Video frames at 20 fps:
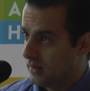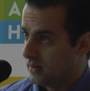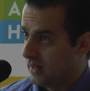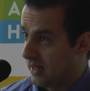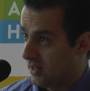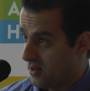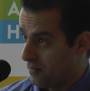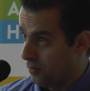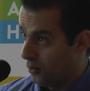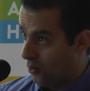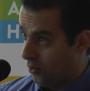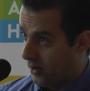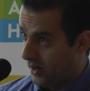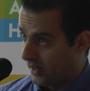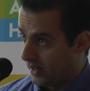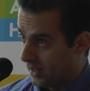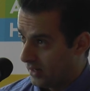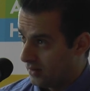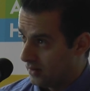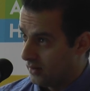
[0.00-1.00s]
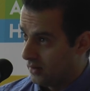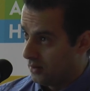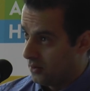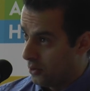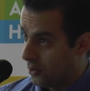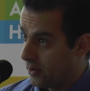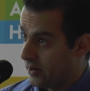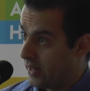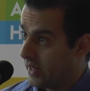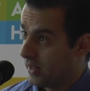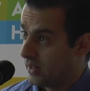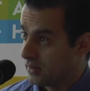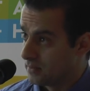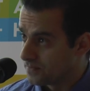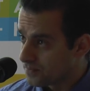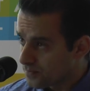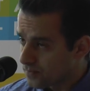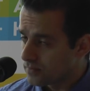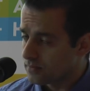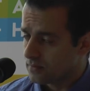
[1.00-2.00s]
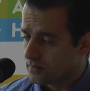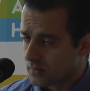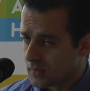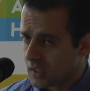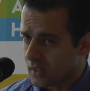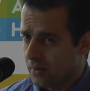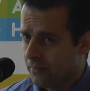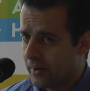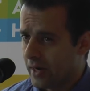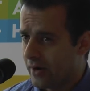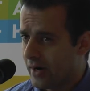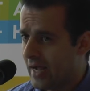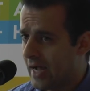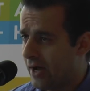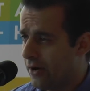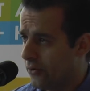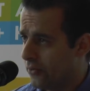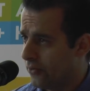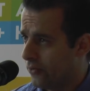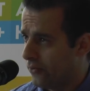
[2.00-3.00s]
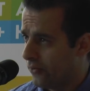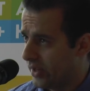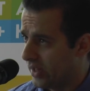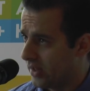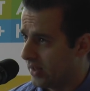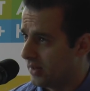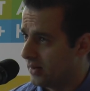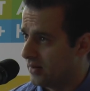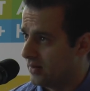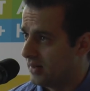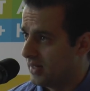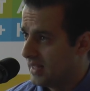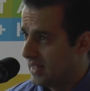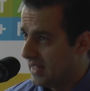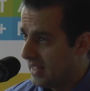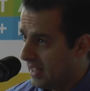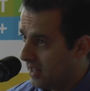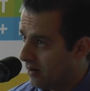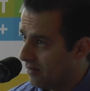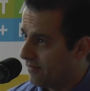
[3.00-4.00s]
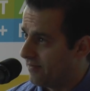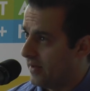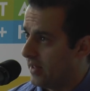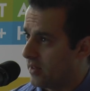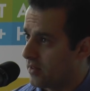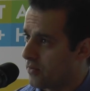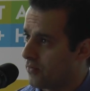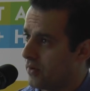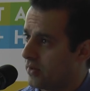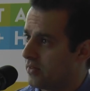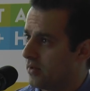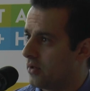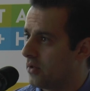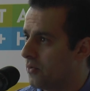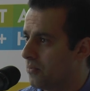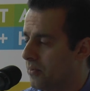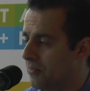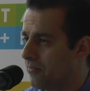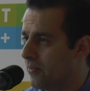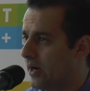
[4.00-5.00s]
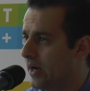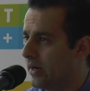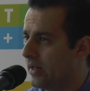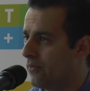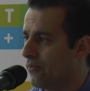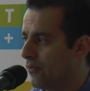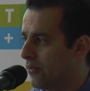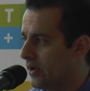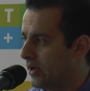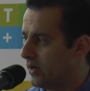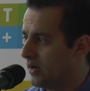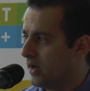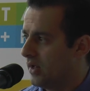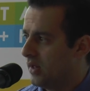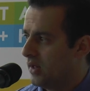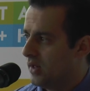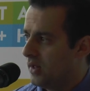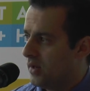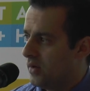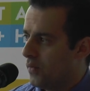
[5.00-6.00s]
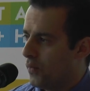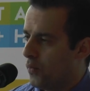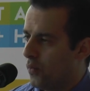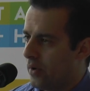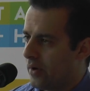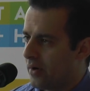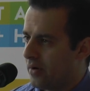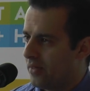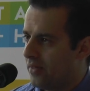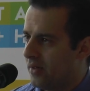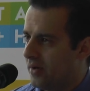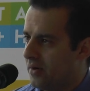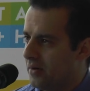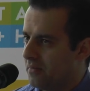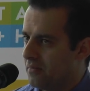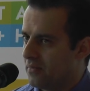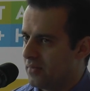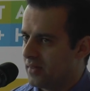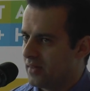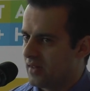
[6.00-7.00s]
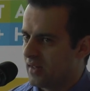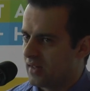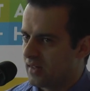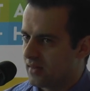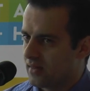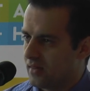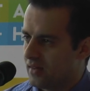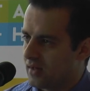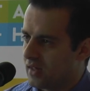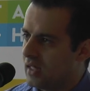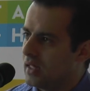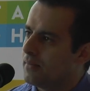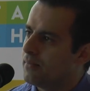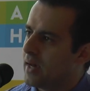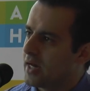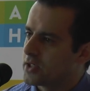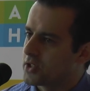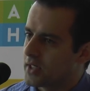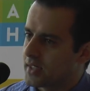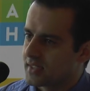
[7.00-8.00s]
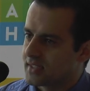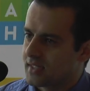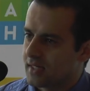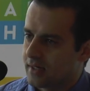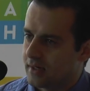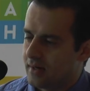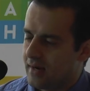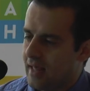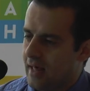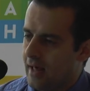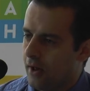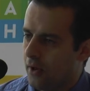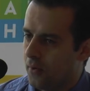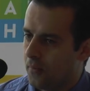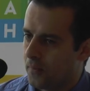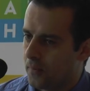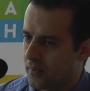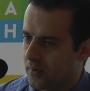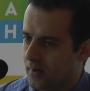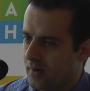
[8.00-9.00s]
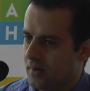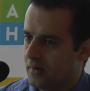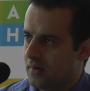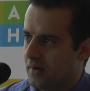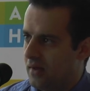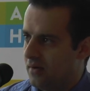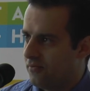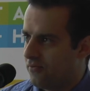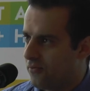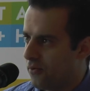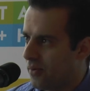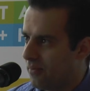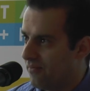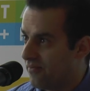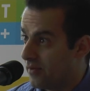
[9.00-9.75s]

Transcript: exploring and learning about how we can interface with the human body. What are the key metrics that could help inform